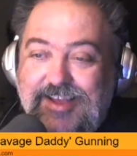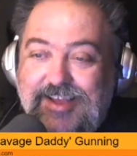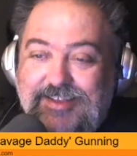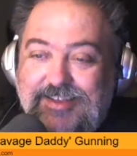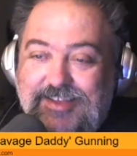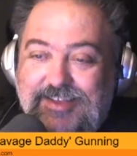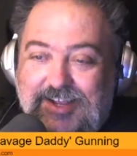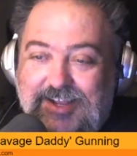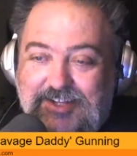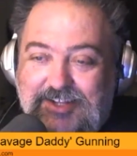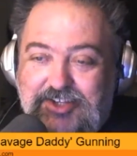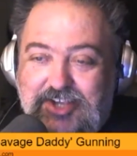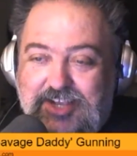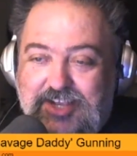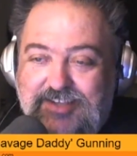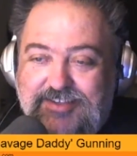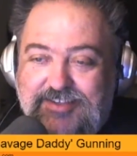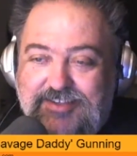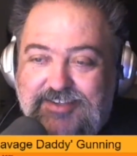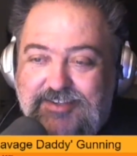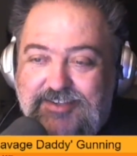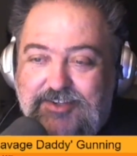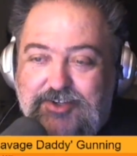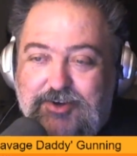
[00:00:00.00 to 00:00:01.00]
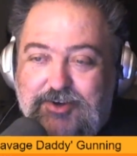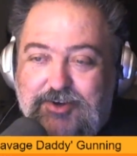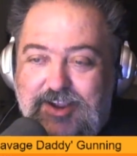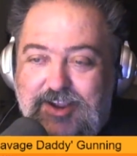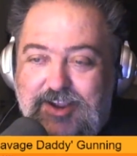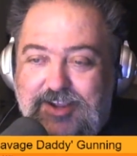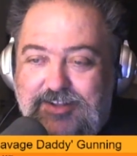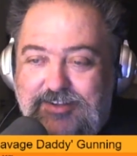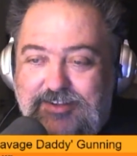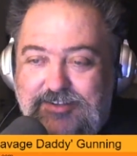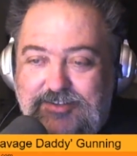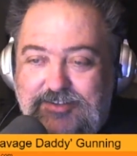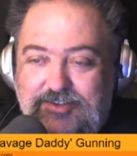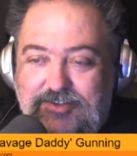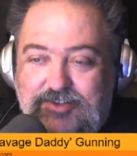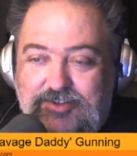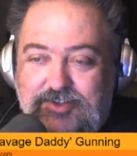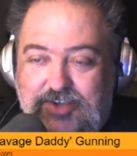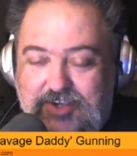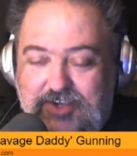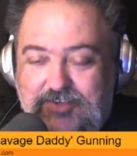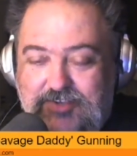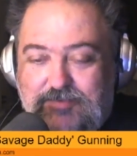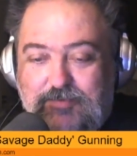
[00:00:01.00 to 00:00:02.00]
They chasing the train?
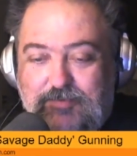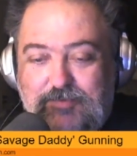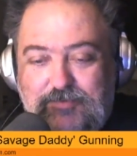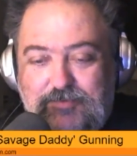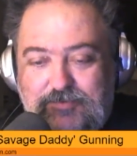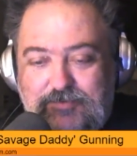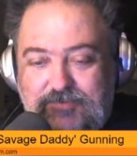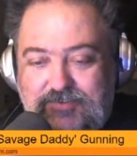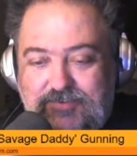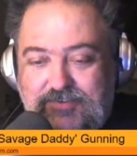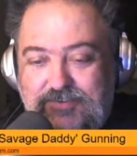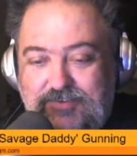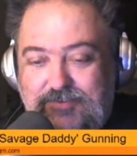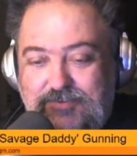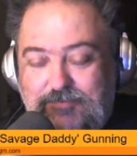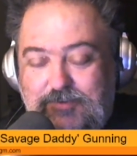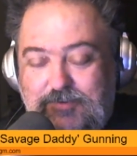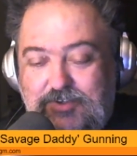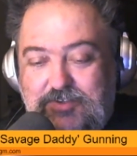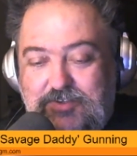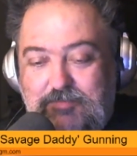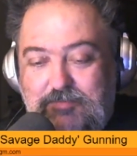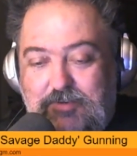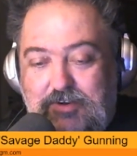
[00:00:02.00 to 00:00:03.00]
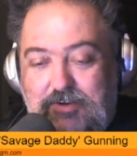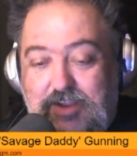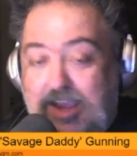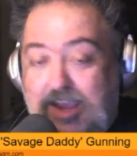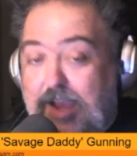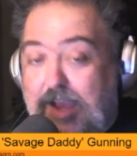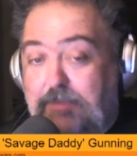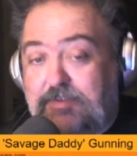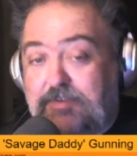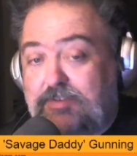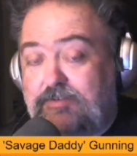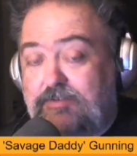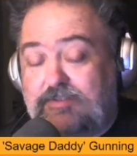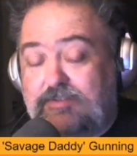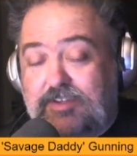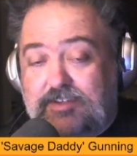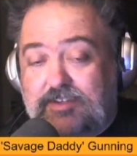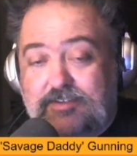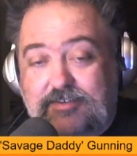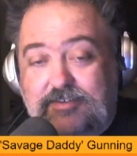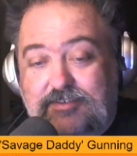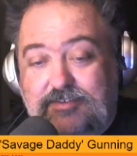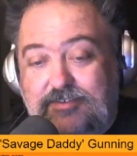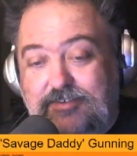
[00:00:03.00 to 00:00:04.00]
Chase rules? Question mark?
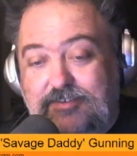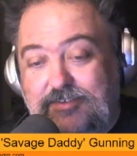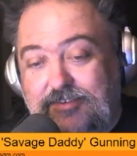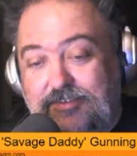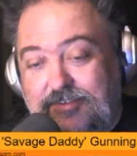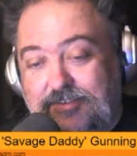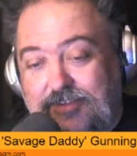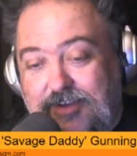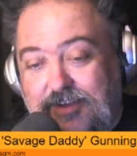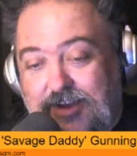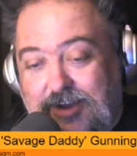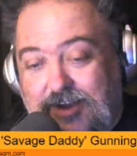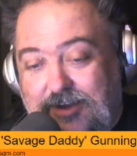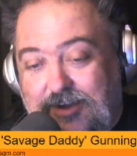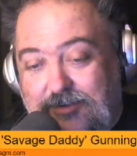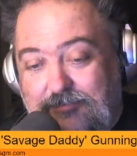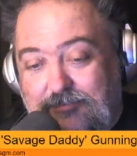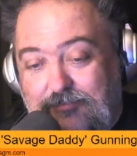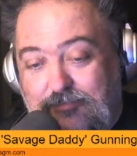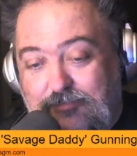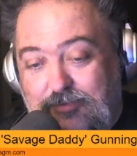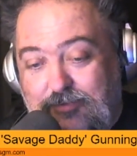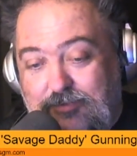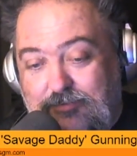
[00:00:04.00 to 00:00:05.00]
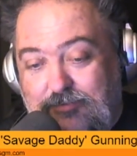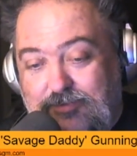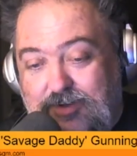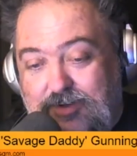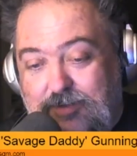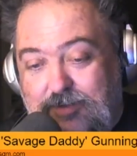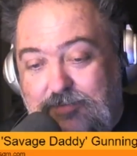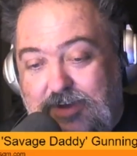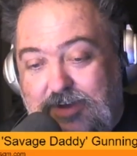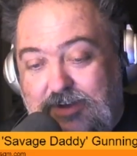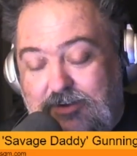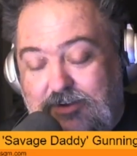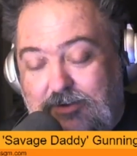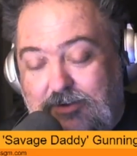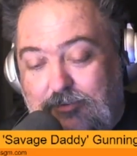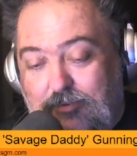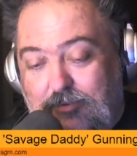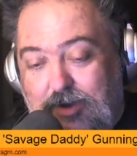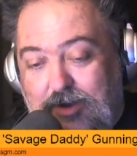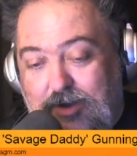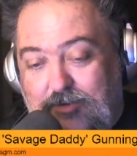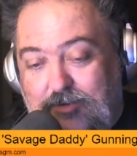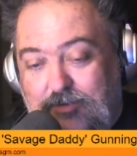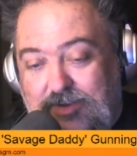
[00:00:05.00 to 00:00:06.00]
Absolutely. We're talking about our
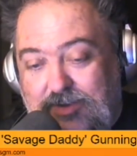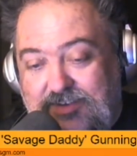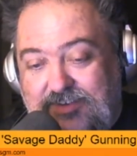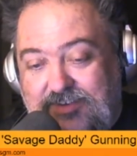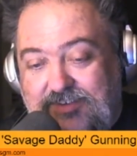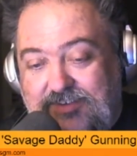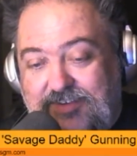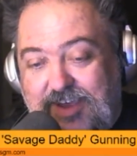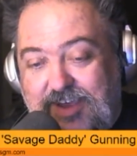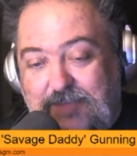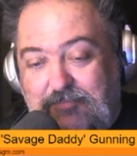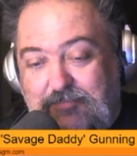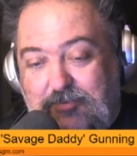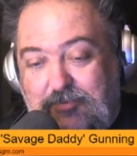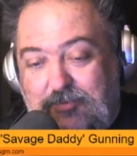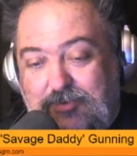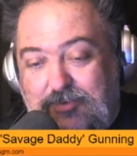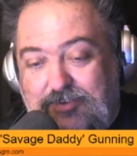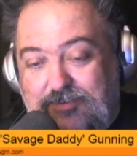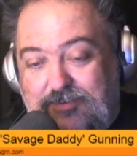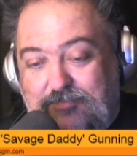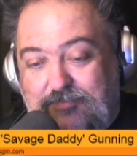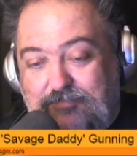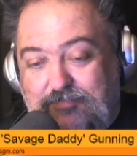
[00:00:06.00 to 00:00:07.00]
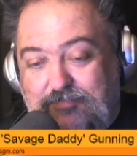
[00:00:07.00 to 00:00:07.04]
Wild West example where the